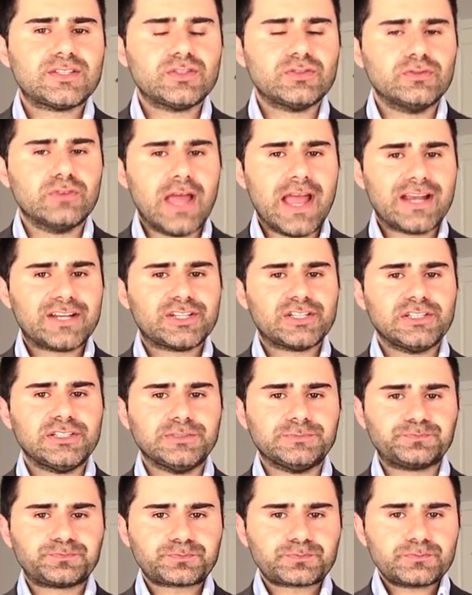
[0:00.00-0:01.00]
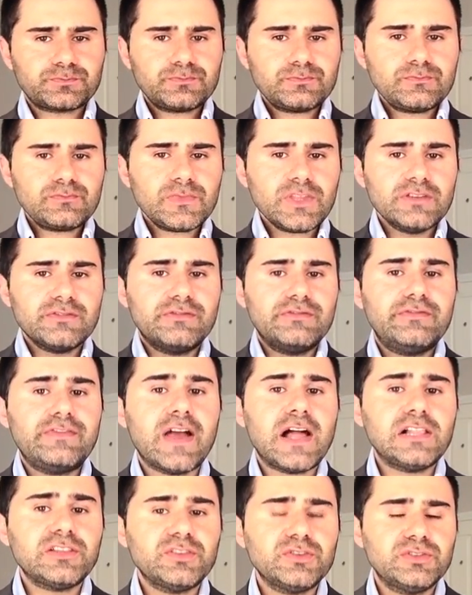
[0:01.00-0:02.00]
to actually
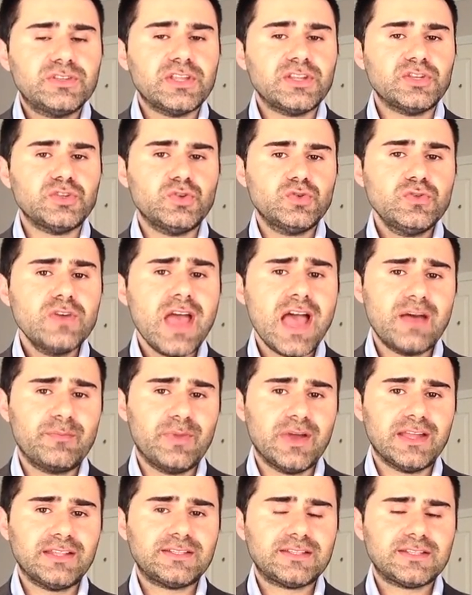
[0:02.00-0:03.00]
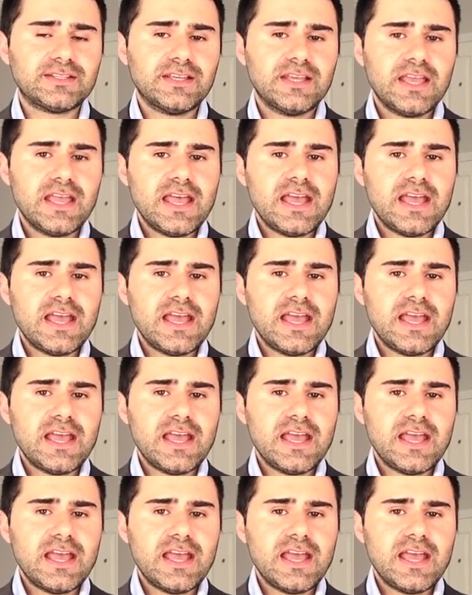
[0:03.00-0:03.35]
value the new habits,